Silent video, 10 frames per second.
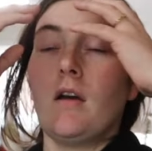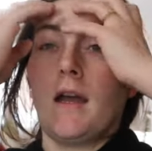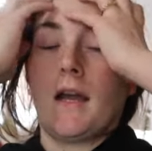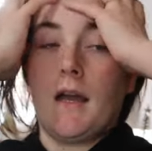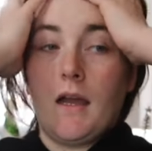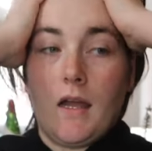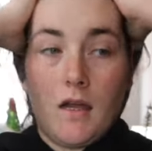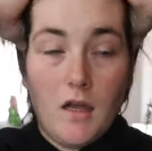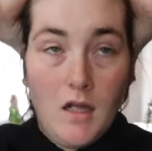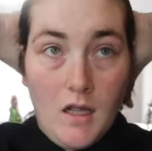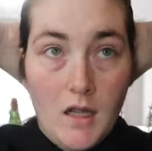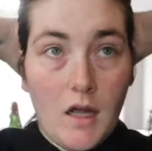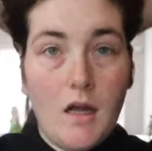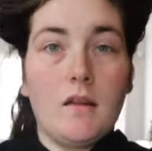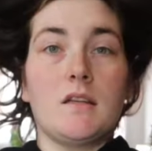I got
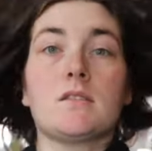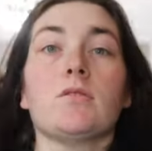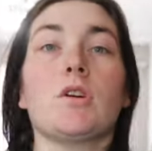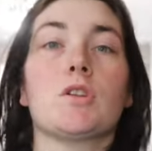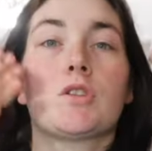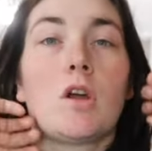Ollie's lunch